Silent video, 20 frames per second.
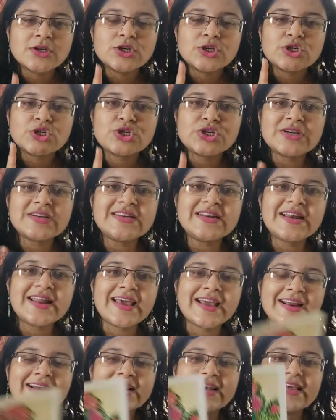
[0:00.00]
She
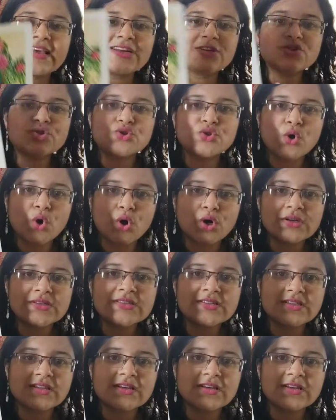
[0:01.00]
directly
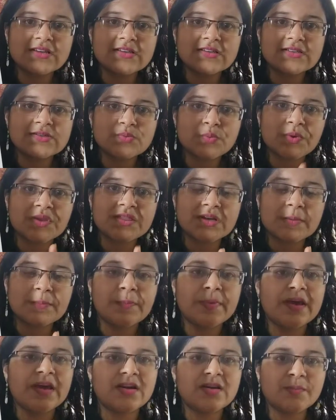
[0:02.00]
draws these with her
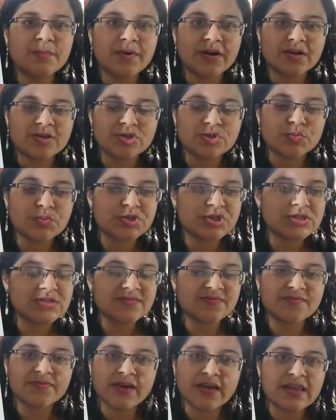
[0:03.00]
paintbrush, which
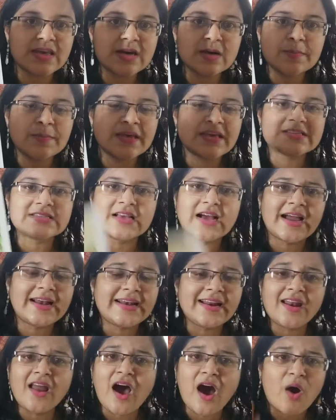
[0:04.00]
is very amazing. I
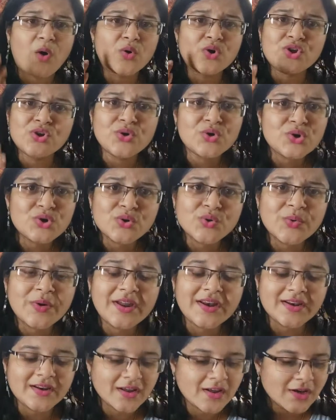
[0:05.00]
tell her, how do you do
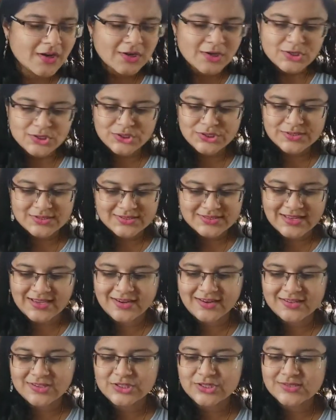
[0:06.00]
it? She
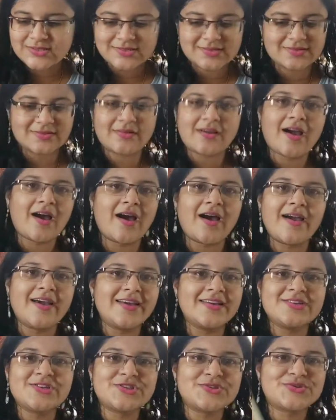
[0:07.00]
said, it just,
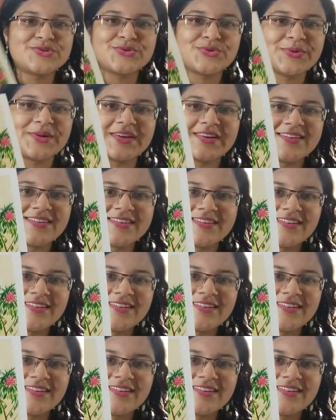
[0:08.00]
I just do it.